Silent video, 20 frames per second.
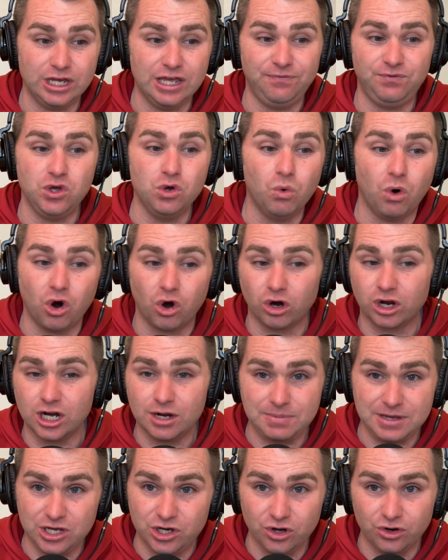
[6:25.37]
if you are going to
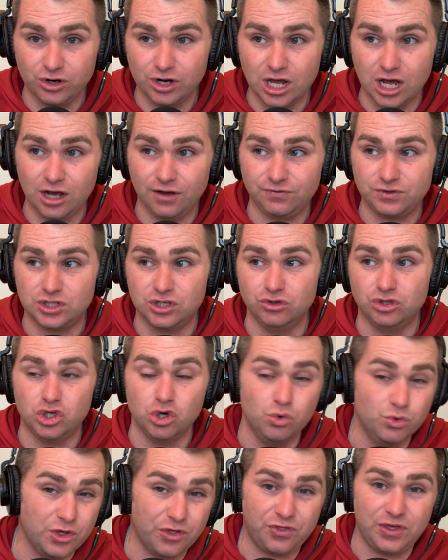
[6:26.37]
be good enough to
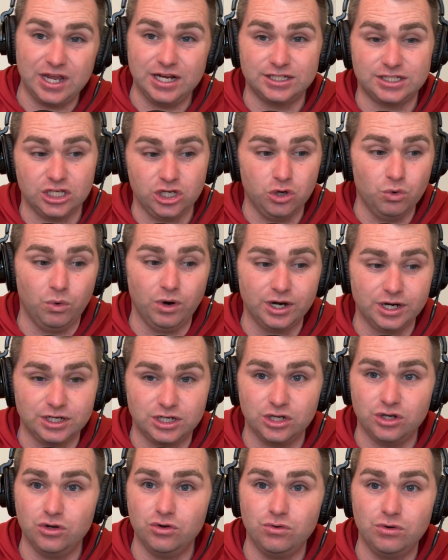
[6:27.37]
do the things that you want to
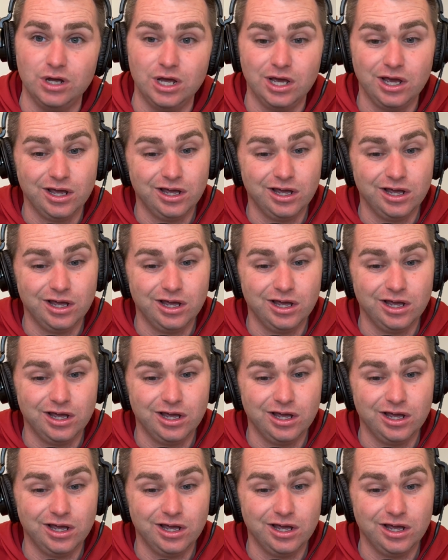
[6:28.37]
do,